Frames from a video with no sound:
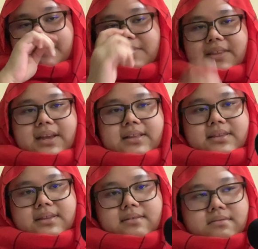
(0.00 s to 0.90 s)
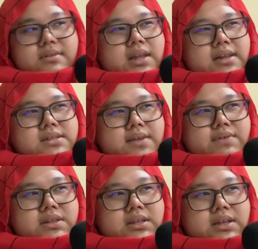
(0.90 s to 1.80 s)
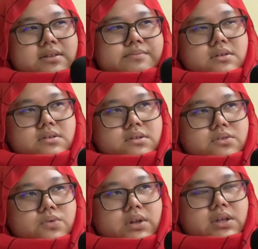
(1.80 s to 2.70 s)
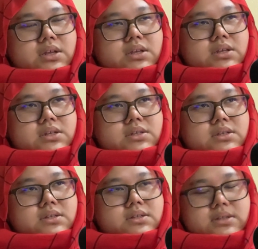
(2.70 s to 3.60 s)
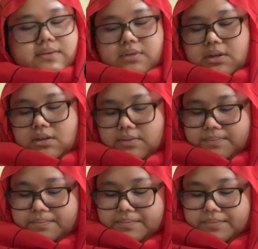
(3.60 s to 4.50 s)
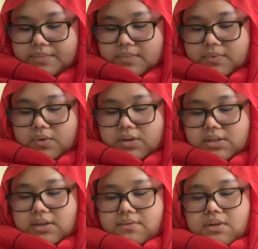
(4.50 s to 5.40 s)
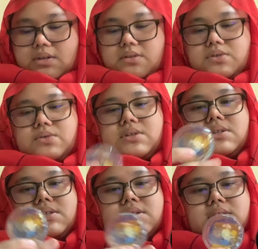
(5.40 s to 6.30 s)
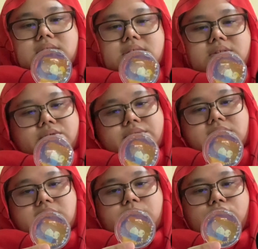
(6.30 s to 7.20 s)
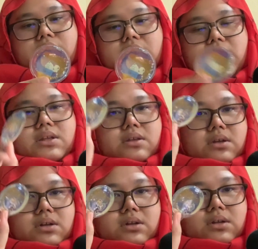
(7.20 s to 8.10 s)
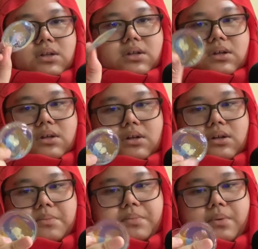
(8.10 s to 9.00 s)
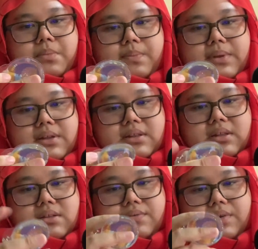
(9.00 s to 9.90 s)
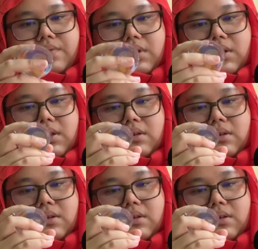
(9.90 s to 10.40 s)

10, 10, 17, 27, 27. So this is obviously bootleg. Probably another 5 ringgit.